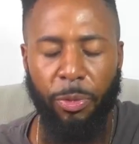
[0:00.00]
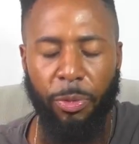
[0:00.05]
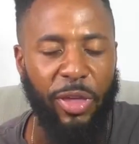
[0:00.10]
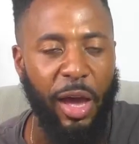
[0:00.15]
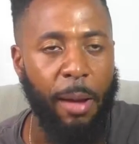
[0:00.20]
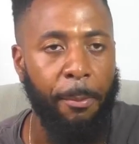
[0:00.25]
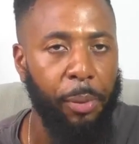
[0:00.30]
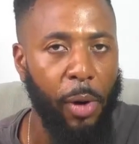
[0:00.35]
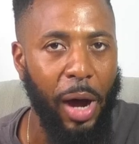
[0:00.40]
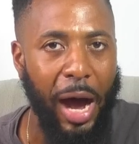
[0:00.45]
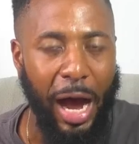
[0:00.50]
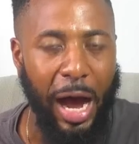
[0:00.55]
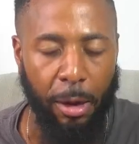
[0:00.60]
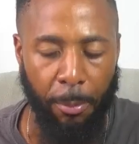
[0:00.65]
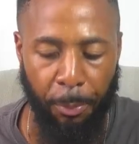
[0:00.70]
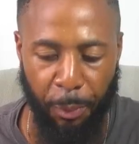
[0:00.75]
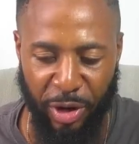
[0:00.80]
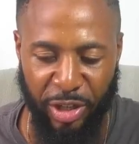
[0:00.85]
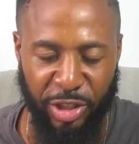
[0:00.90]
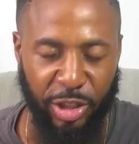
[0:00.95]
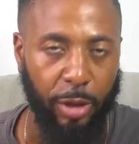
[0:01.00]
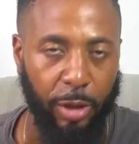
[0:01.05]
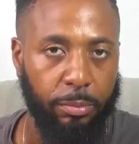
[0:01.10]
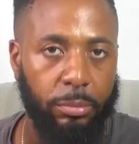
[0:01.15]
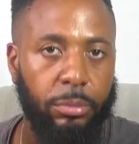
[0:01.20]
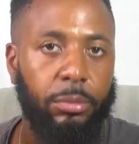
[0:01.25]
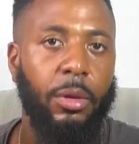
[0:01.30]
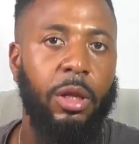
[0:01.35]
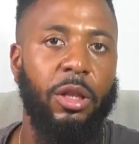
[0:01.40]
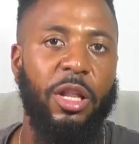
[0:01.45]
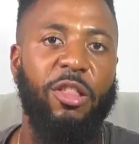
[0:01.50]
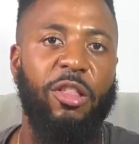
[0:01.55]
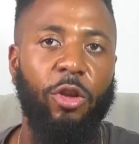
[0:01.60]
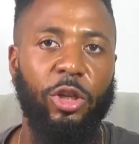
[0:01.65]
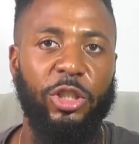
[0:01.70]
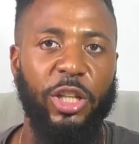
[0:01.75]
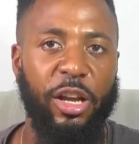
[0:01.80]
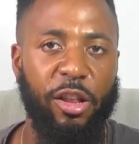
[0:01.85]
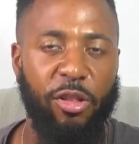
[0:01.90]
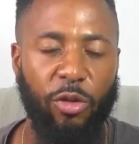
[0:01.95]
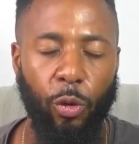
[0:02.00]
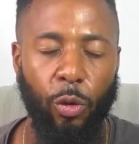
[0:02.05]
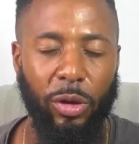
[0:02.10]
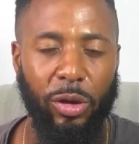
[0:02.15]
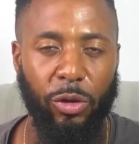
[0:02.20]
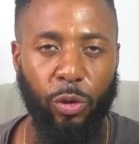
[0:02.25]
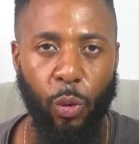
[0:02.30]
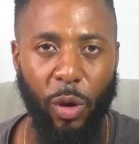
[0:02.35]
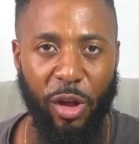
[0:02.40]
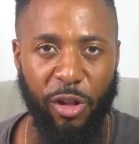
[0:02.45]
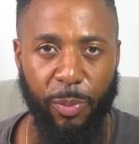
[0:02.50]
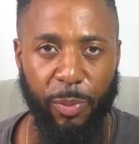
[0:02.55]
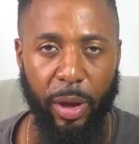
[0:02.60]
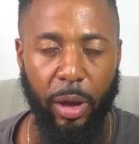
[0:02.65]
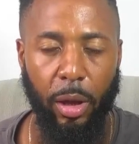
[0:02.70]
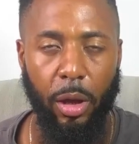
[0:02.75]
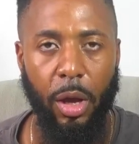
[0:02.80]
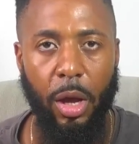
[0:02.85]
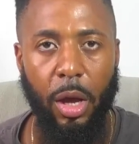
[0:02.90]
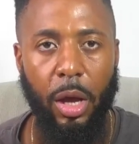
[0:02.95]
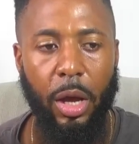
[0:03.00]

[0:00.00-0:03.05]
Tempo and pressure. Let's touch on these two aspects.